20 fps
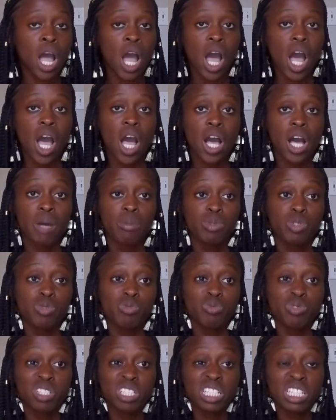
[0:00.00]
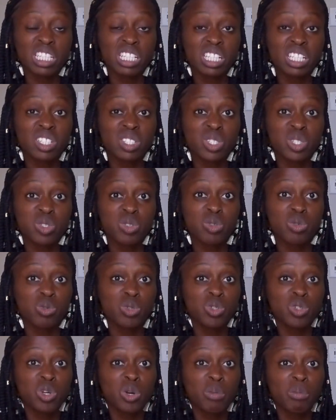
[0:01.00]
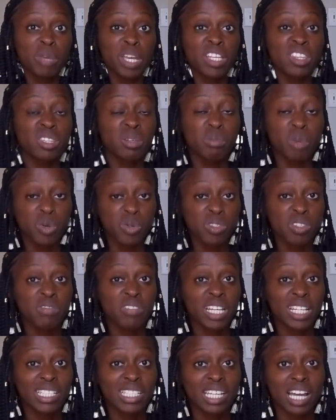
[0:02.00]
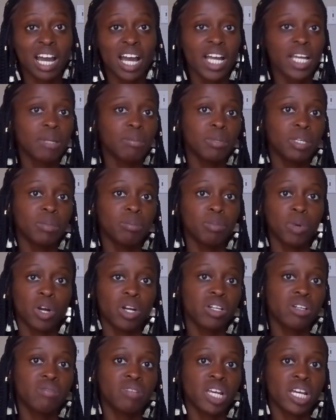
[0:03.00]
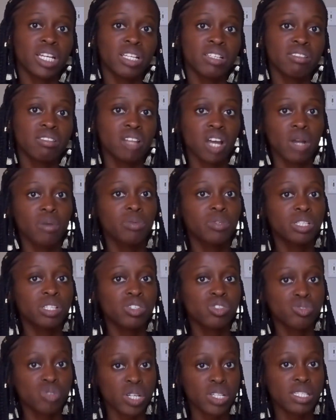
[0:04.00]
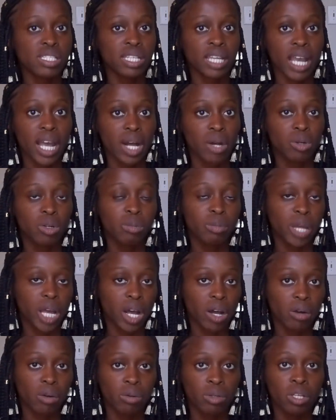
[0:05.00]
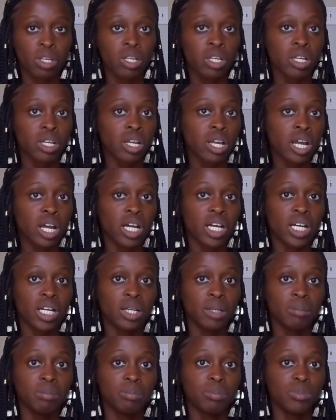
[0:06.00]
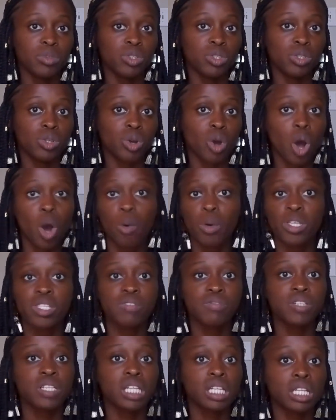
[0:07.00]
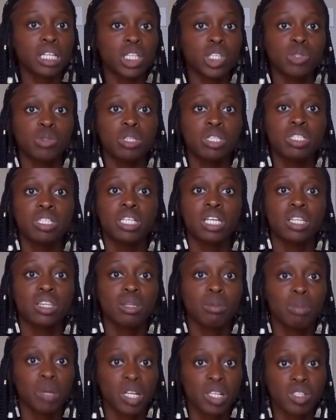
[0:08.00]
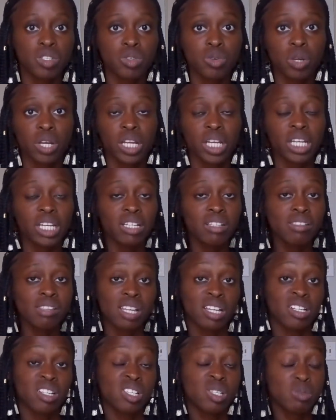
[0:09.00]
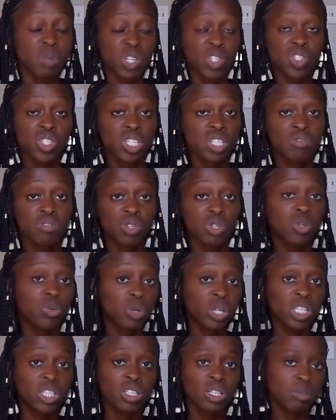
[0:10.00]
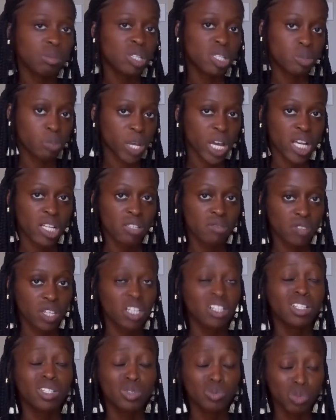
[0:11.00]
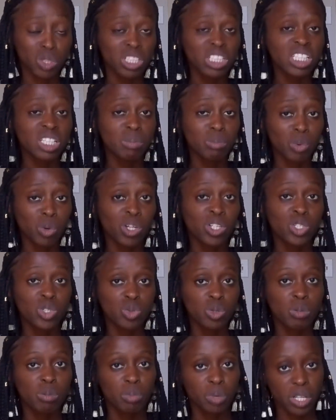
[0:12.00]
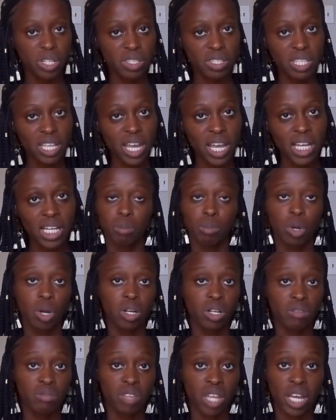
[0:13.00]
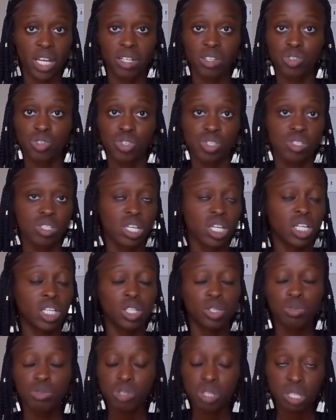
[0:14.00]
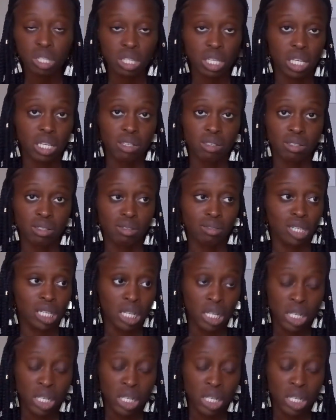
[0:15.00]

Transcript: um, you really need to, you know, make the most of that time. And part of that is not really stressing out about um, always feeling like you need to get the best grades, and especially if your curriculum is pass-fail, it's really important to embrace that. Part of that is just getting used to things and